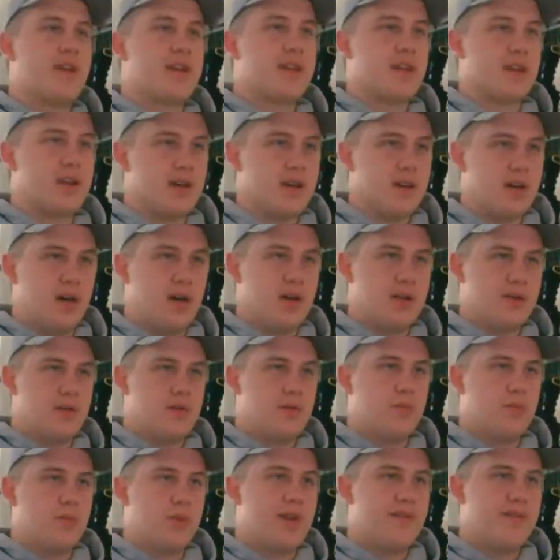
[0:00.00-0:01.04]
like
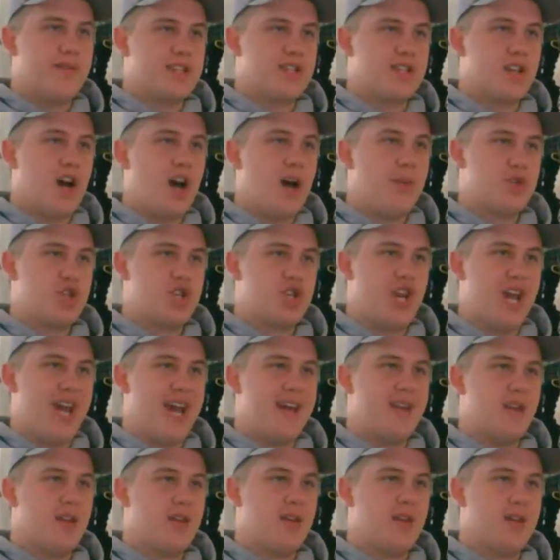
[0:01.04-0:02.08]
we have a top
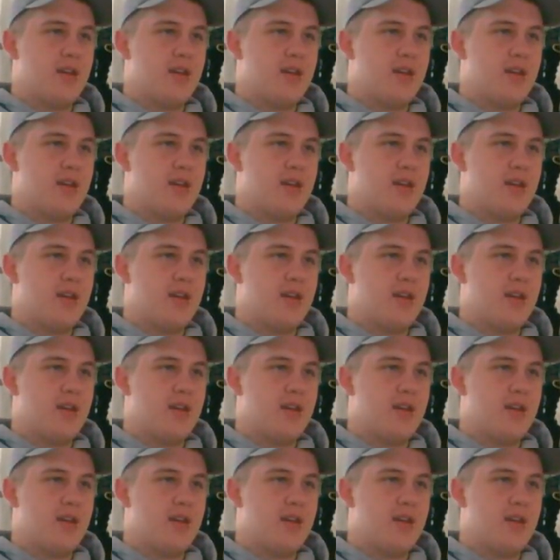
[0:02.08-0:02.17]
chat.